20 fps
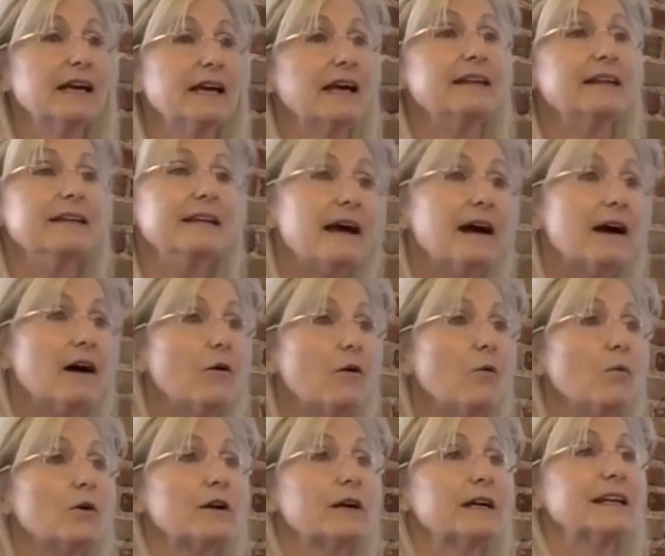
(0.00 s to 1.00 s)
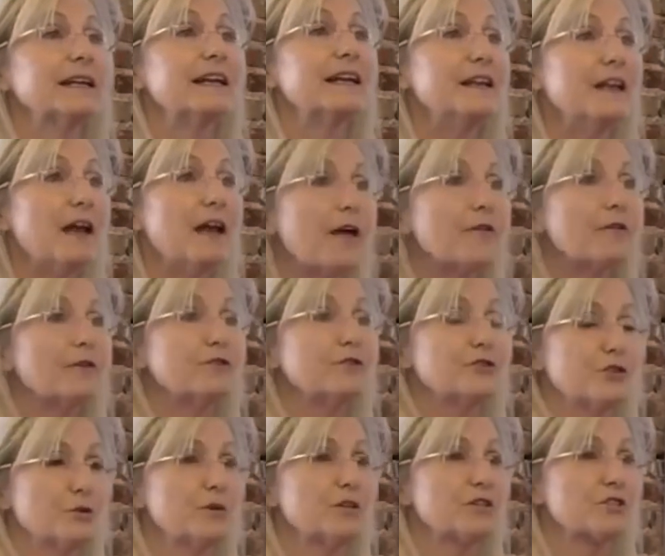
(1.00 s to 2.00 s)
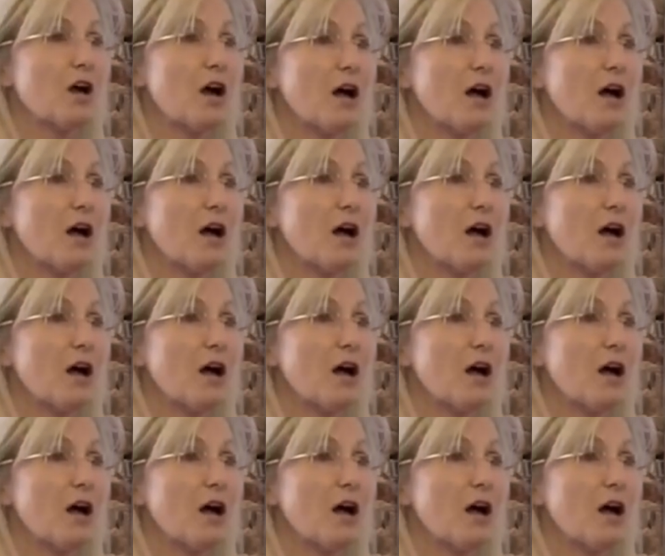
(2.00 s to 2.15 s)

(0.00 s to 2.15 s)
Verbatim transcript: and now we're in another Jewish